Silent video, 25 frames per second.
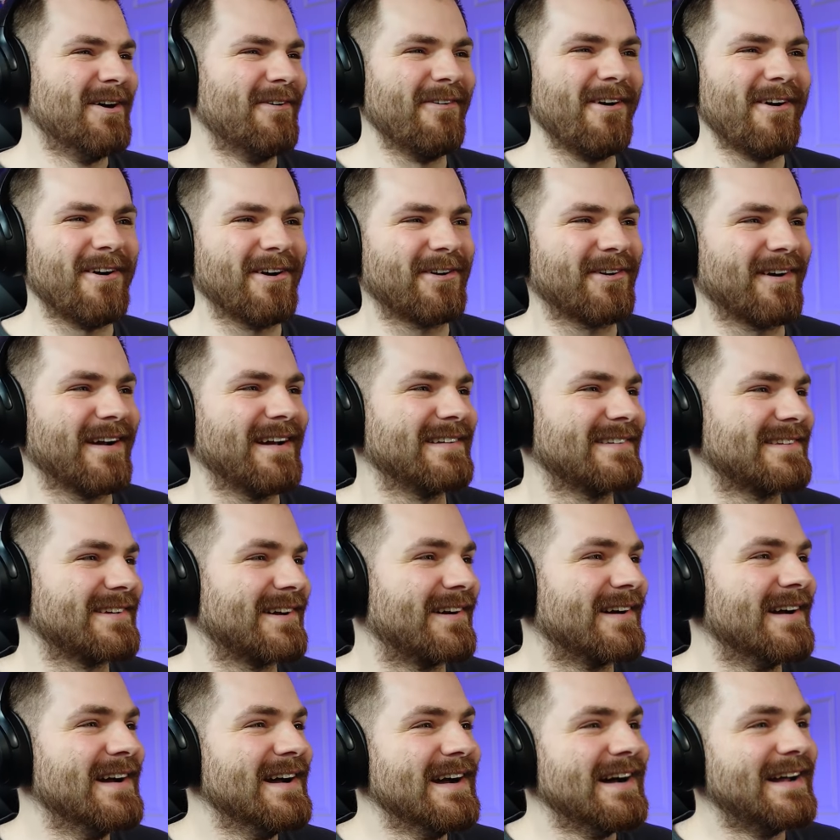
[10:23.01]
What a great
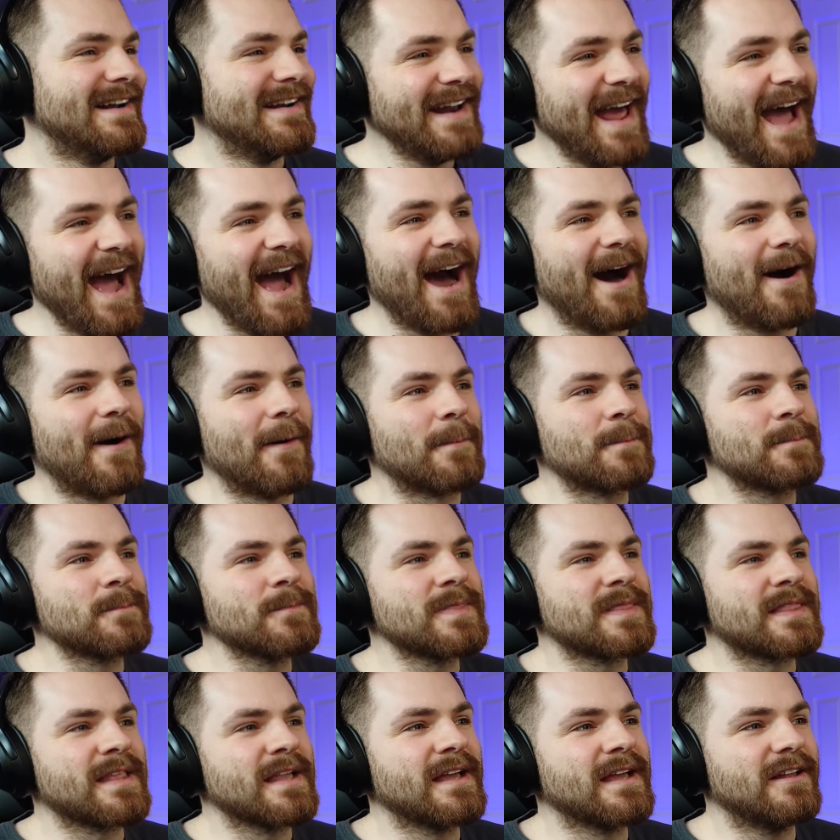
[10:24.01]
song. Now,
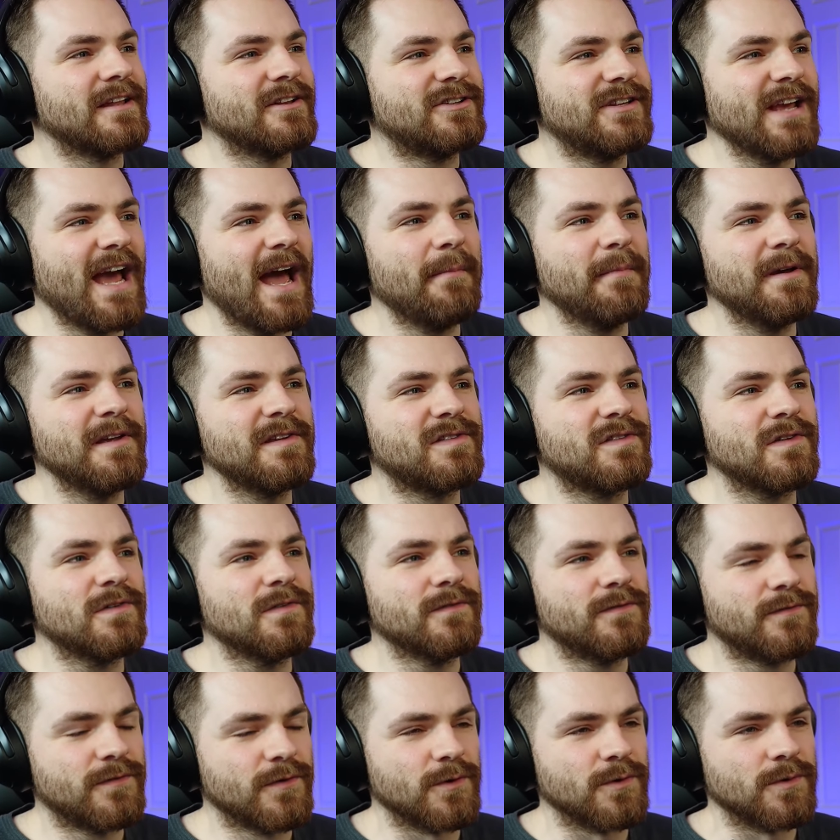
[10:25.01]
Jamais
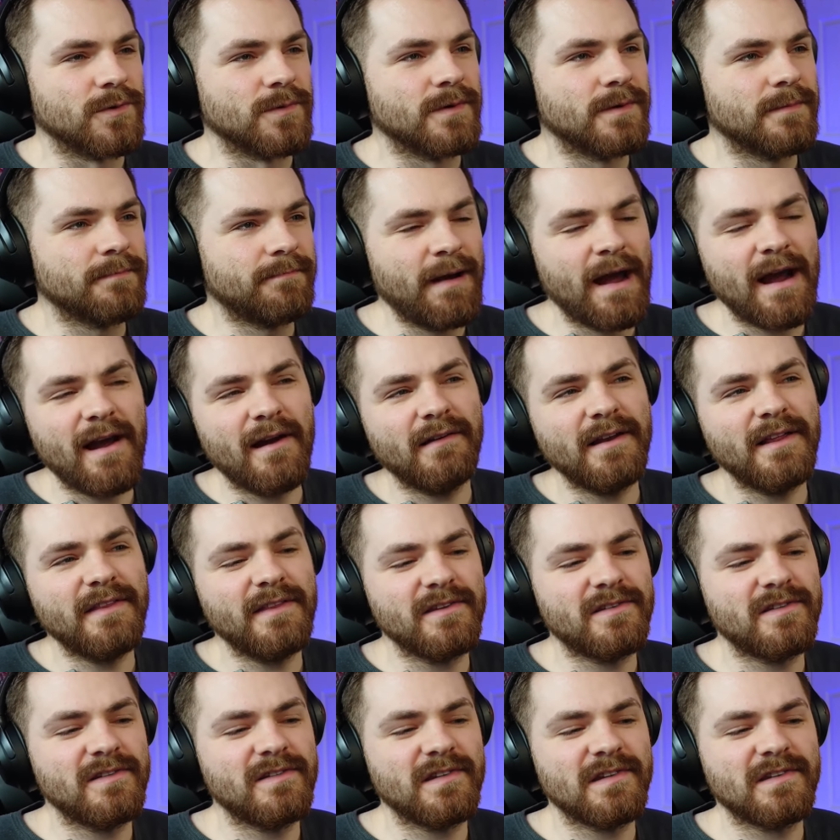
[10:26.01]
Vu. Apparently
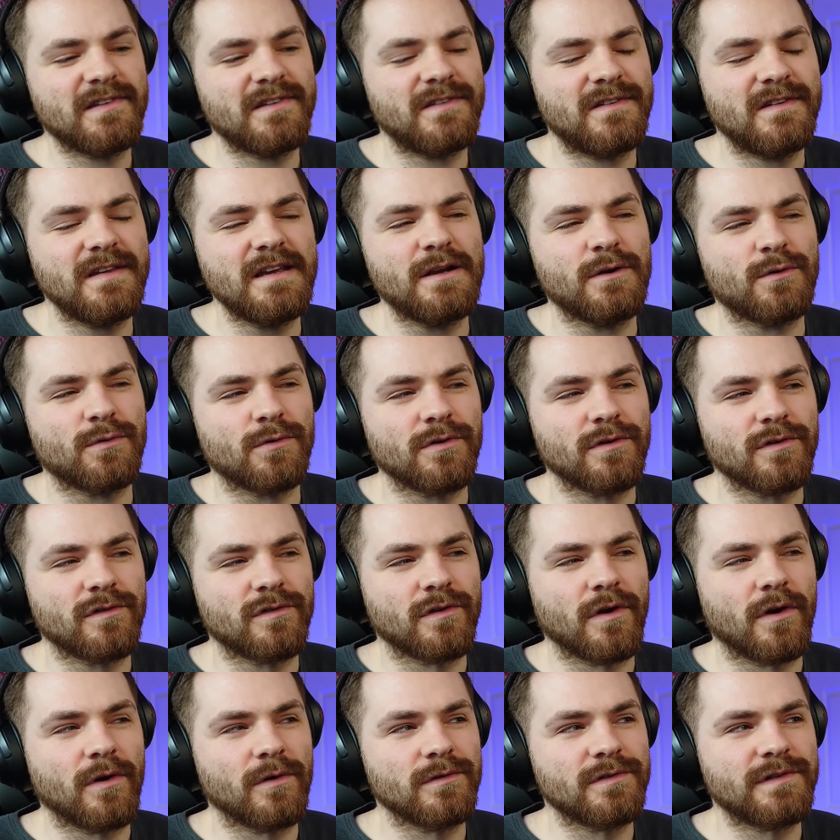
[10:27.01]
this is a secret
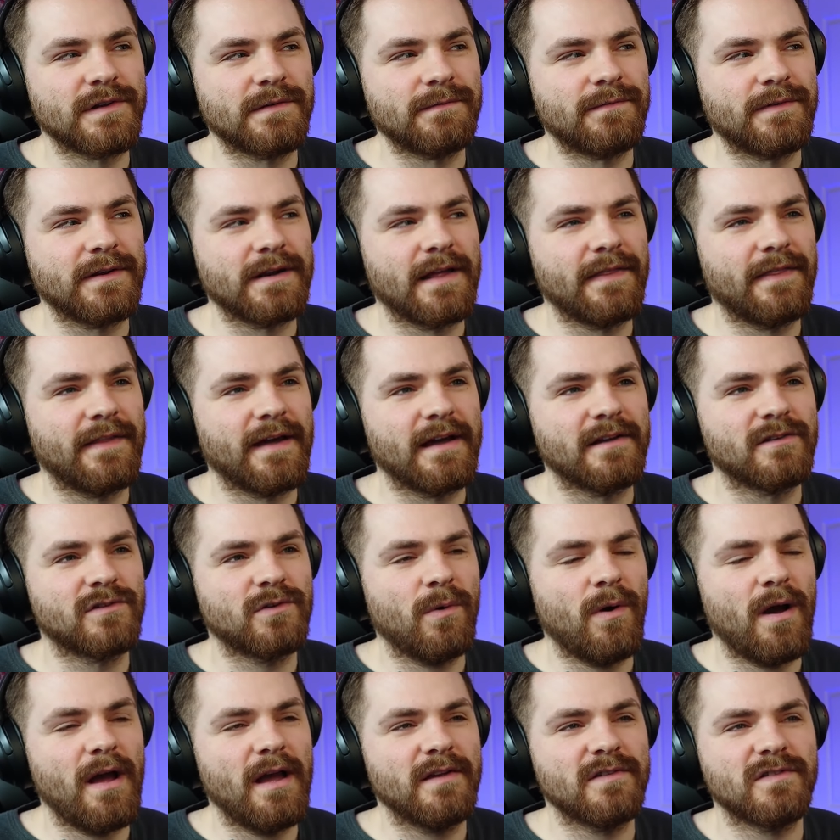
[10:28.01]
song or something like that.
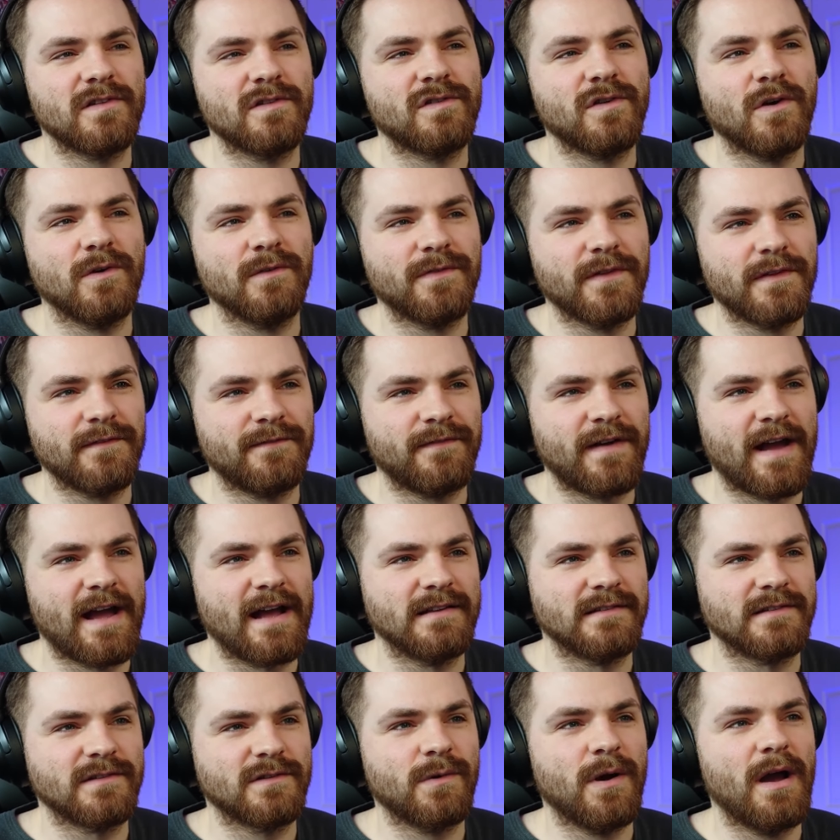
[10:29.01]
It's a song for the
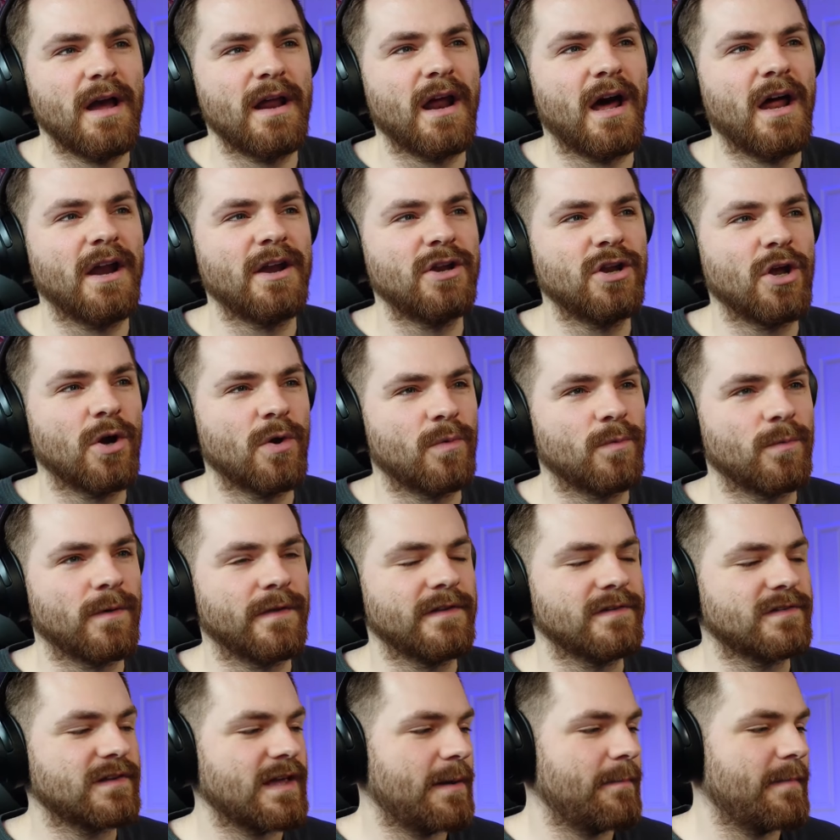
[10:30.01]
fans. It's quite an unknown one.
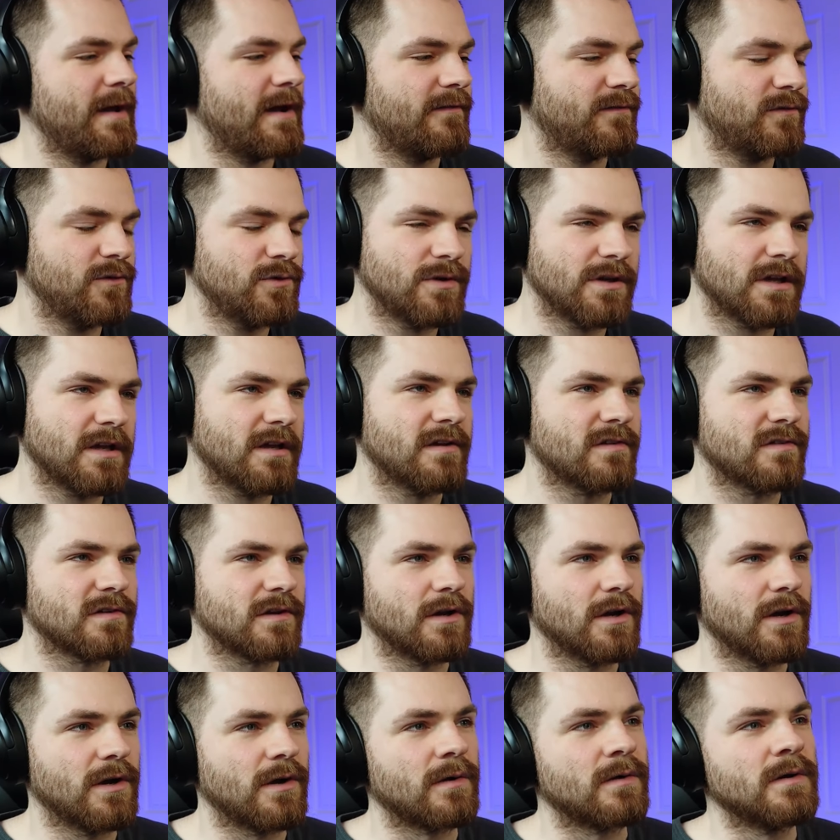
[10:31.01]
This came out a few years
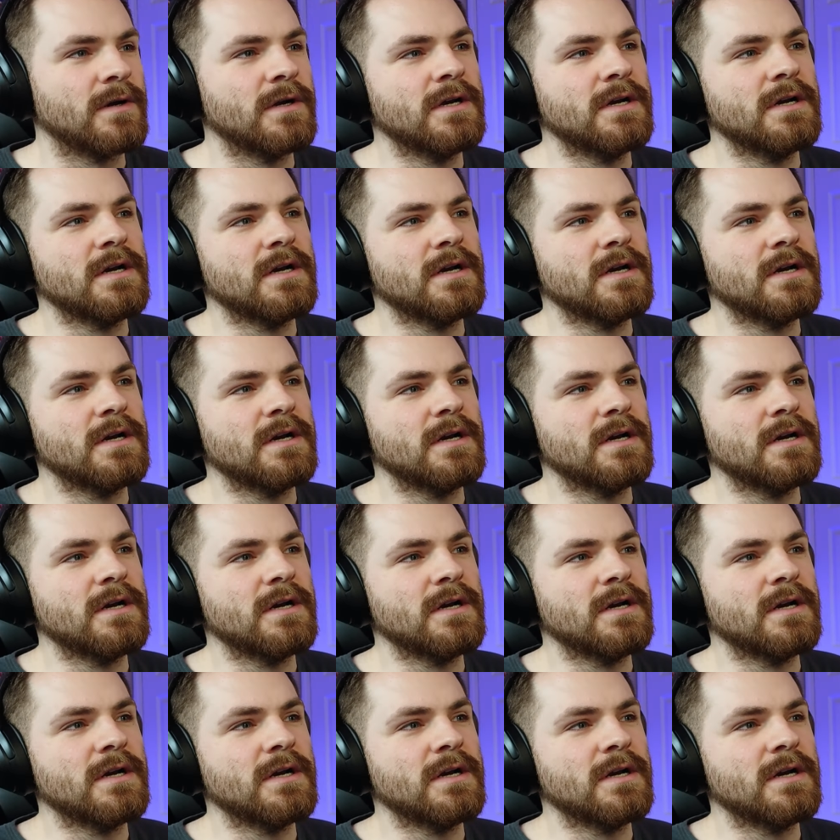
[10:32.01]
ago.